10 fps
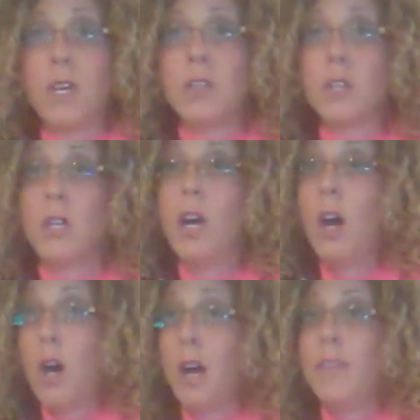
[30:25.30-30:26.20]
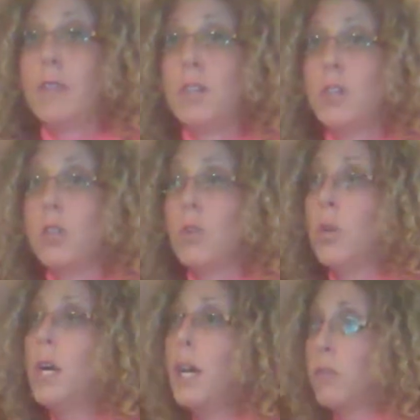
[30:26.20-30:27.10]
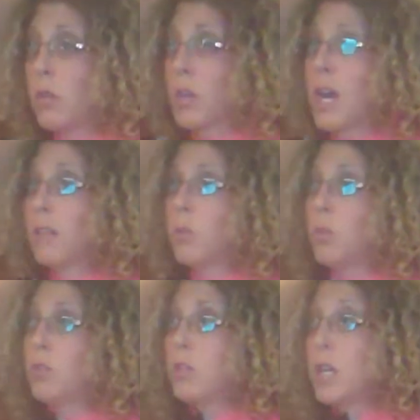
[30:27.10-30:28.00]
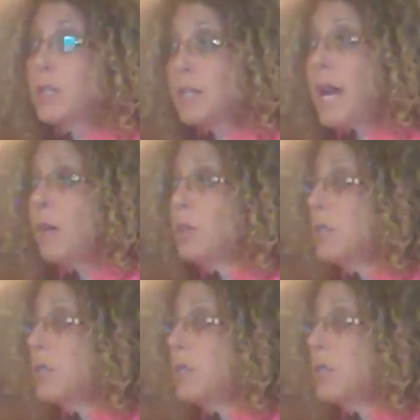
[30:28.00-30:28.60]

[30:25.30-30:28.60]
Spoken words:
attention on this issue, so the council would suggest now